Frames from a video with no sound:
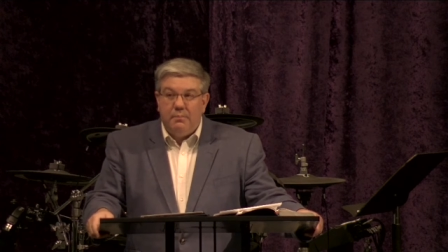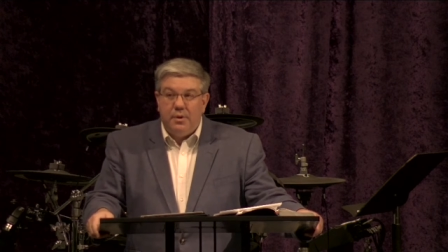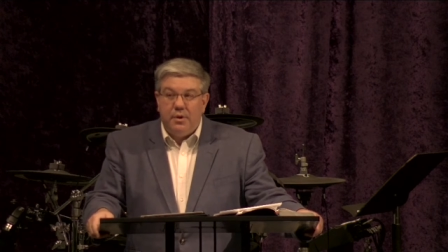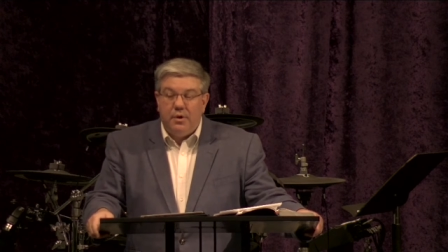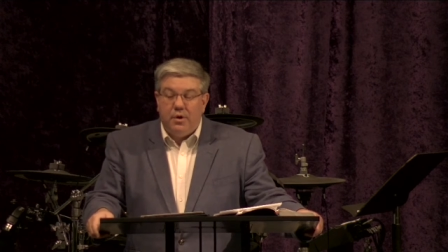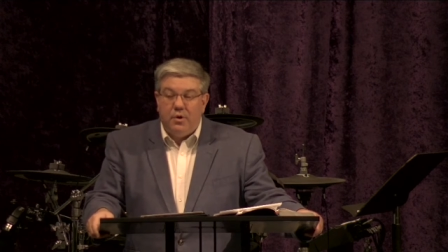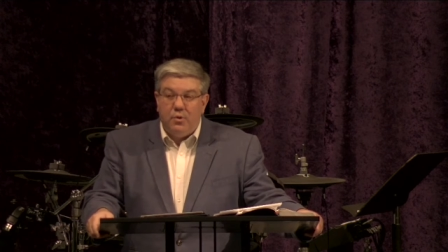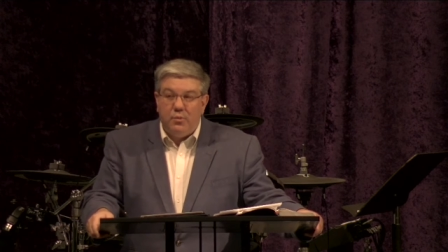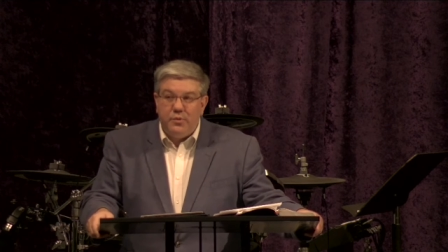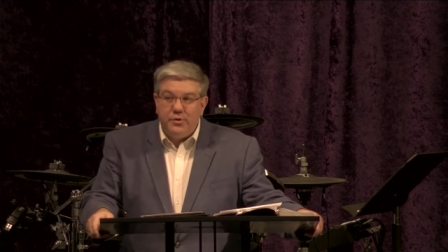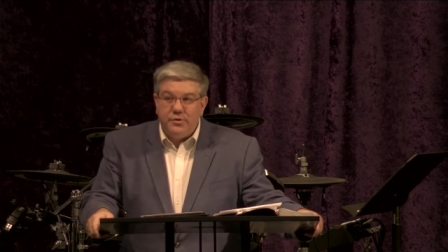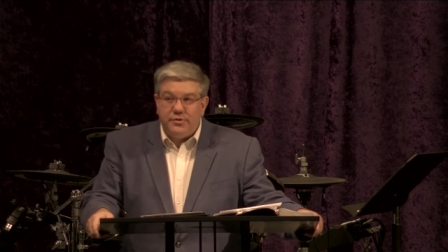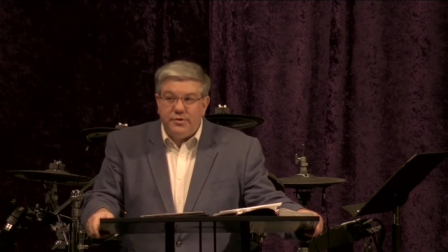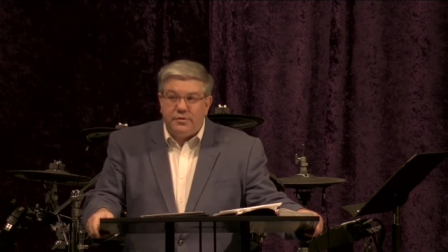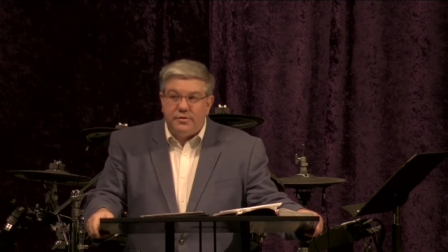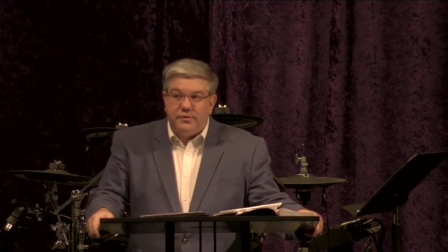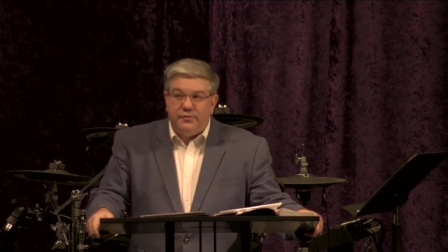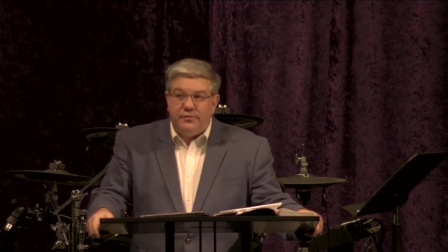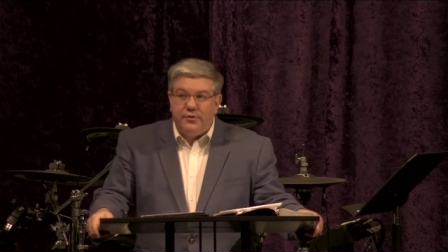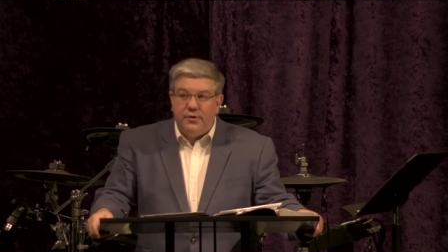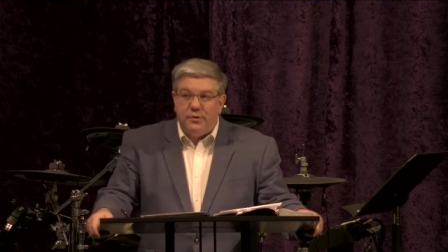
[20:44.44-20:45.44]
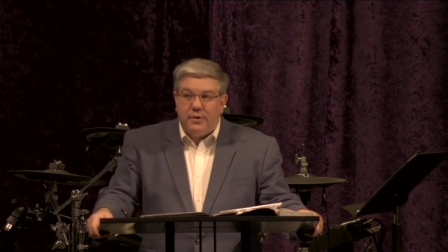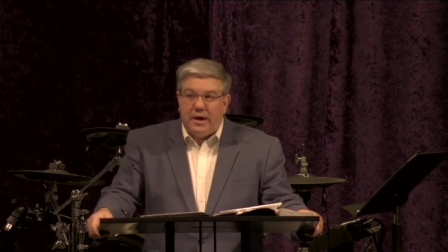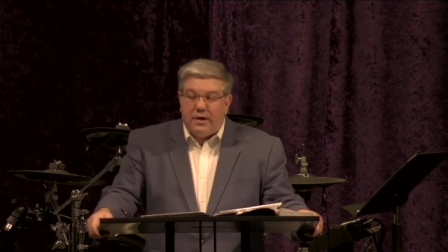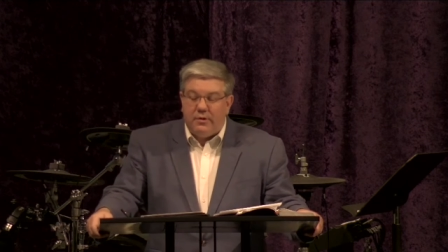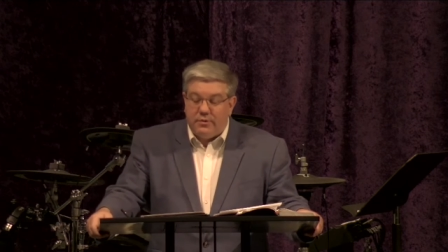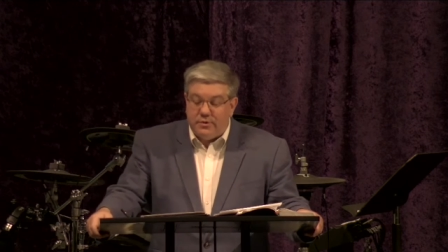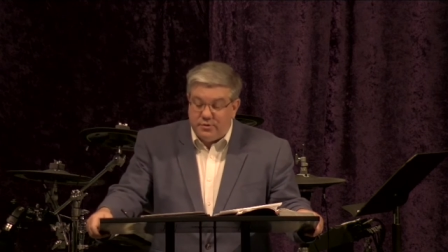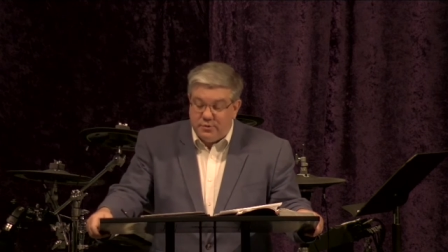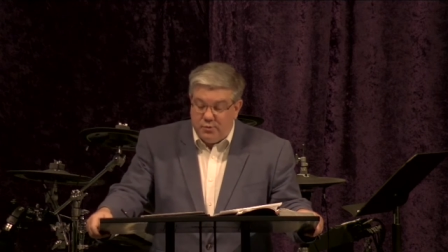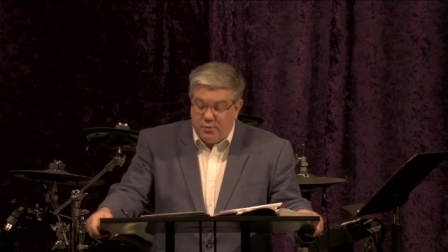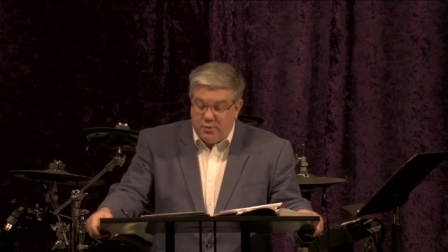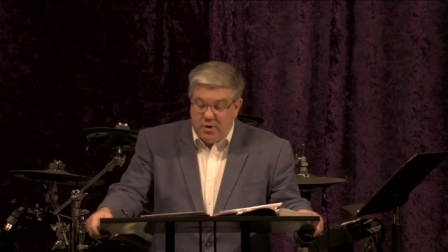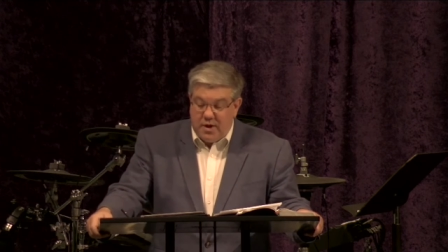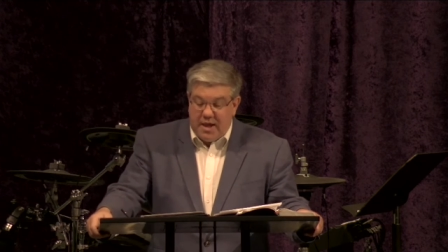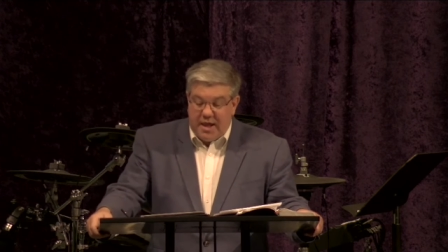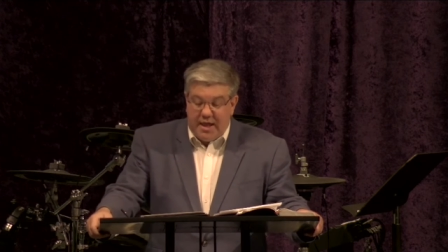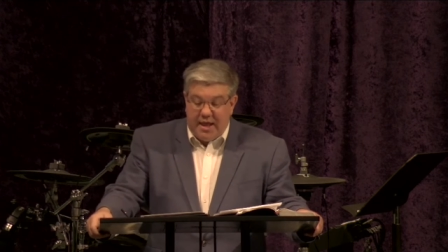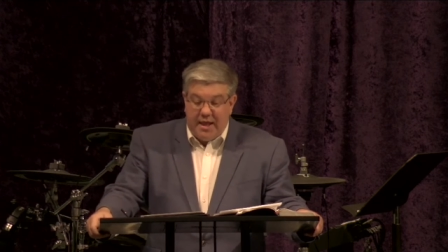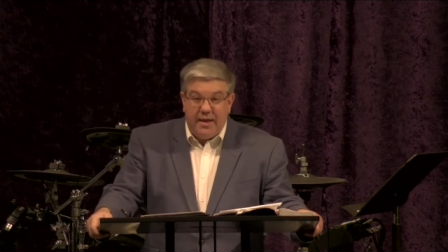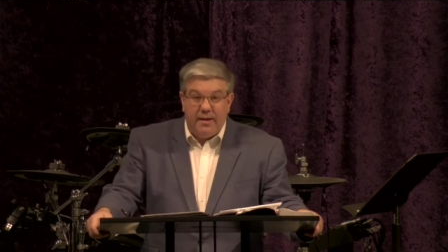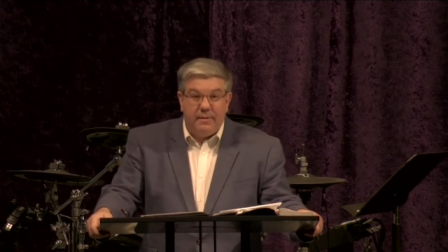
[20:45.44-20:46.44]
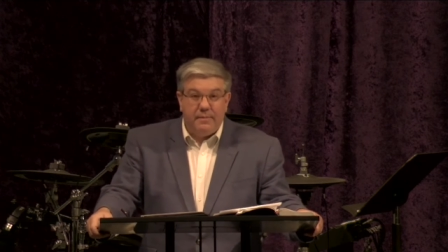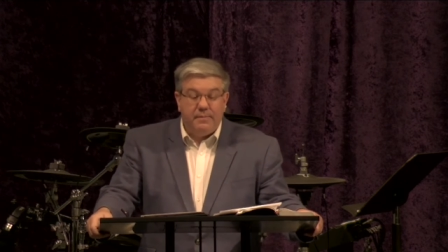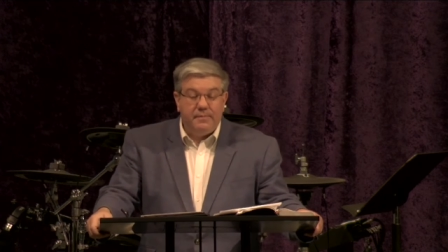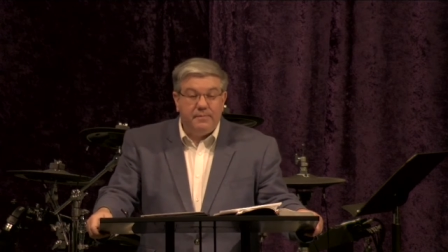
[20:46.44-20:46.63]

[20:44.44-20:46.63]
but home was just a few hours away.